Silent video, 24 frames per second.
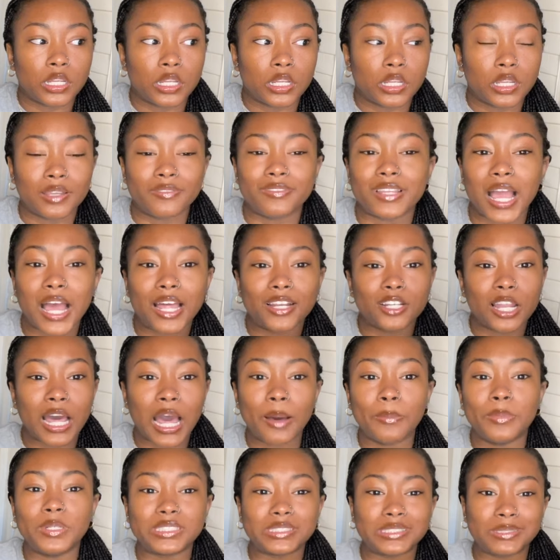if y'all know how
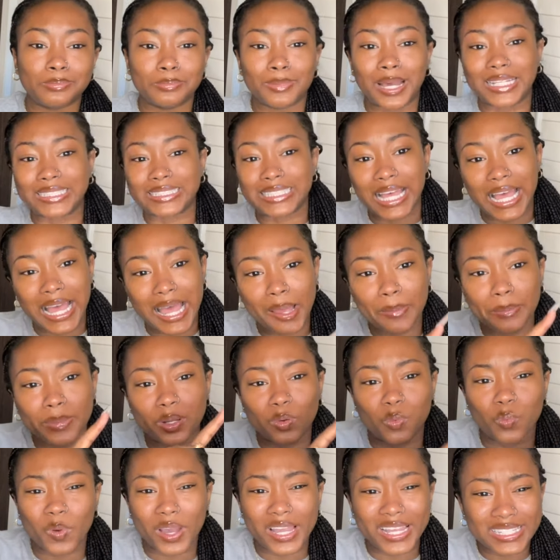much my time
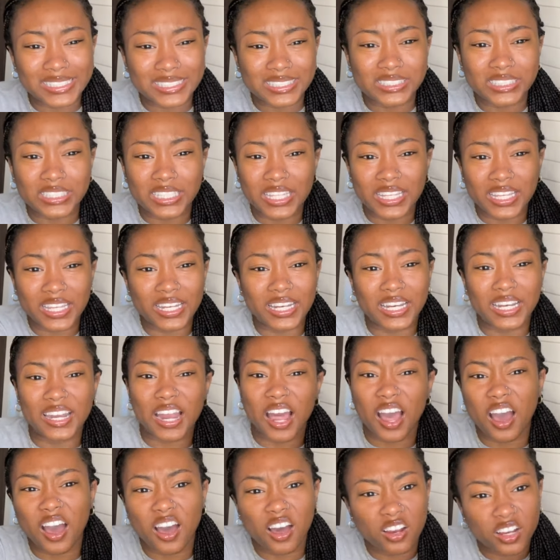been wasted and
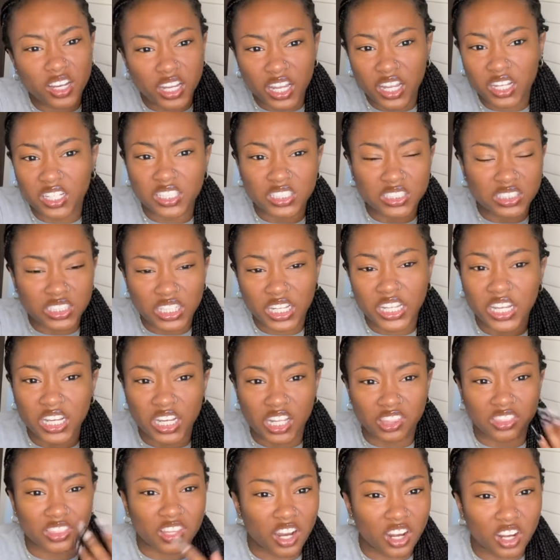all that, this and that and the
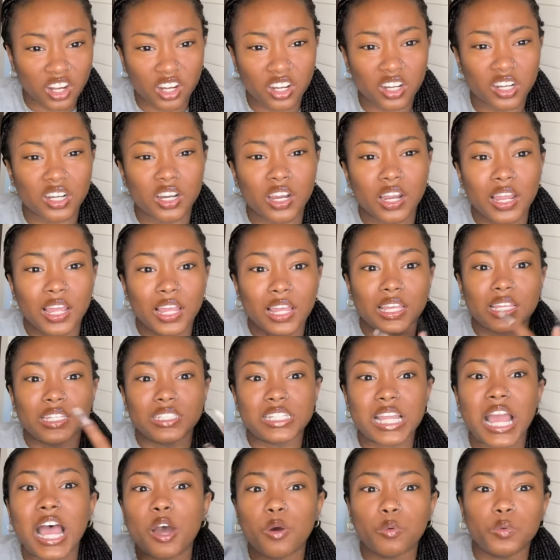third,
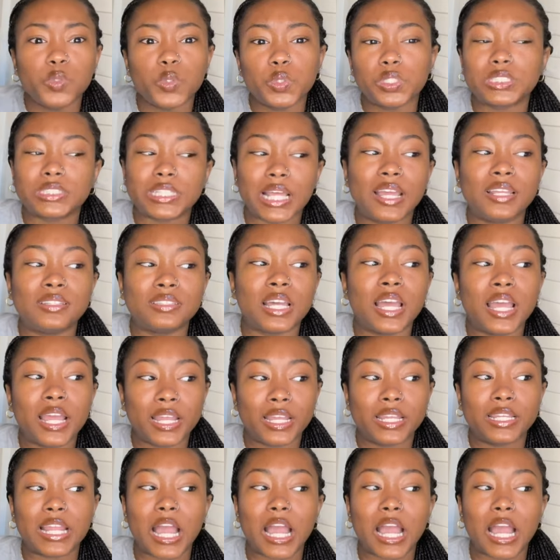y'all do the same thing.